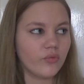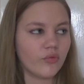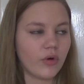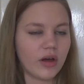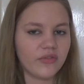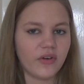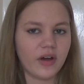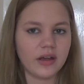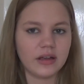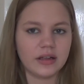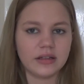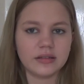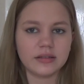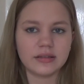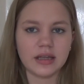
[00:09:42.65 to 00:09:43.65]

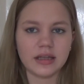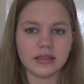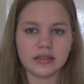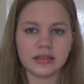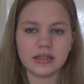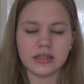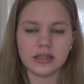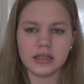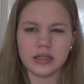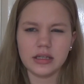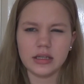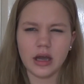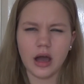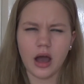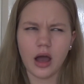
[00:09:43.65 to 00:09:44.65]
Raphael
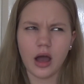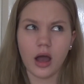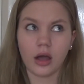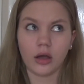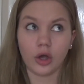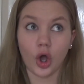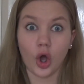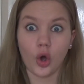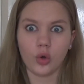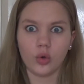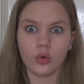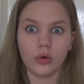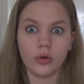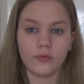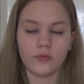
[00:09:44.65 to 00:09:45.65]

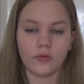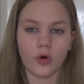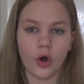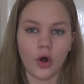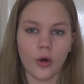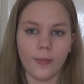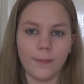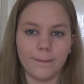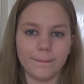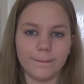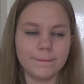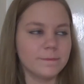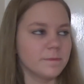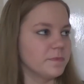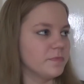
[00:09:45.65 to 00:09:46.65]
Santiago
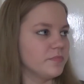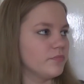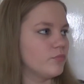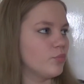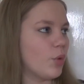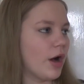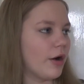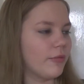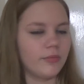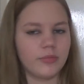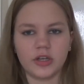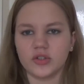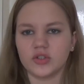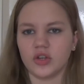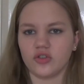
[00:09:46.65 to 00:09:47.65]
from, well,
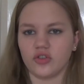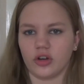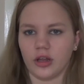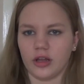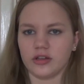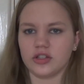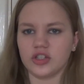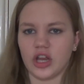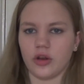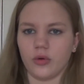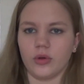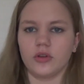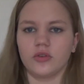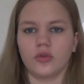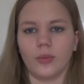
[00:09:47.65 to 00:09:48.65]
Cassandra Clare's
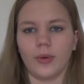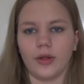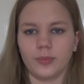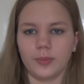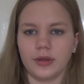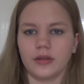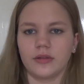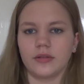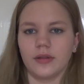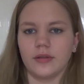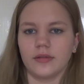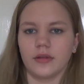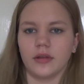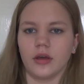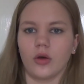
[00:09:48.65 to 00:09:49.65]
Shadowhunter, well, because
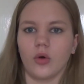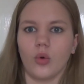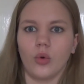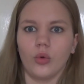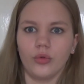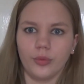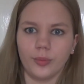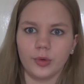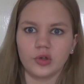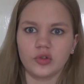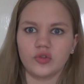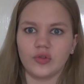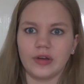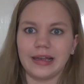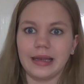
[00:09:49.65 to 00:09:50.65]
he's in like all the
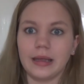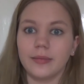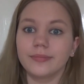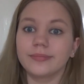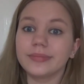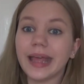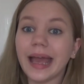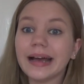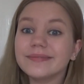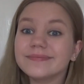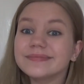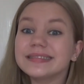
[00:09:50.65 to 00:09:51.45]
books really, yeah.